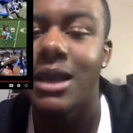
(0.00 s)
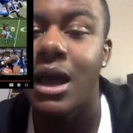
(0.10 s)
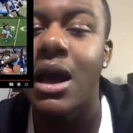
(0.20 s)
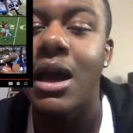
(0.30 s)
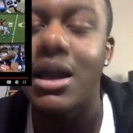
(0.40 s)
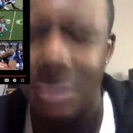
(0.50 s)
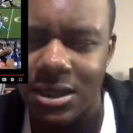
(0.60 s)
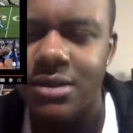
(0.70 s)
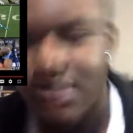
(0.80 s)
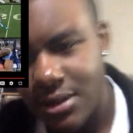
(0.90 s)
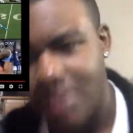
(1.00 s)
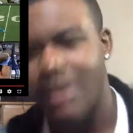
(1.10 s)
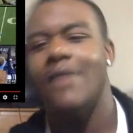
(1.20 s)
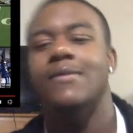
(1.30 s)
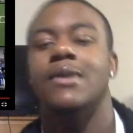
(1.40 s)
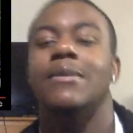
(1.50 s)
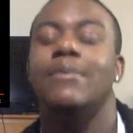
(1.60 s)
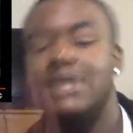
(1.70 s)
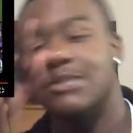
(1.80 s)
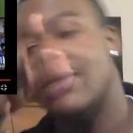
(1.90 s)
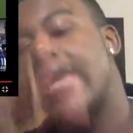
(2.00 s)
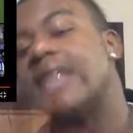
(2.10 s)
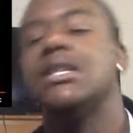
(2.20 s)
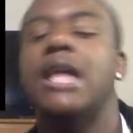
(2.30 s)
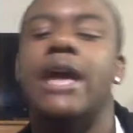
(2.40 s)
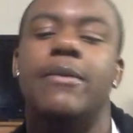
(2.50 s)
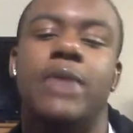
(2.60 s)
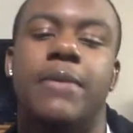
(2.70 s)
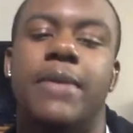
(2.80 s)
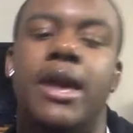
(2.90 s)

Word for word: content. Smash the like button,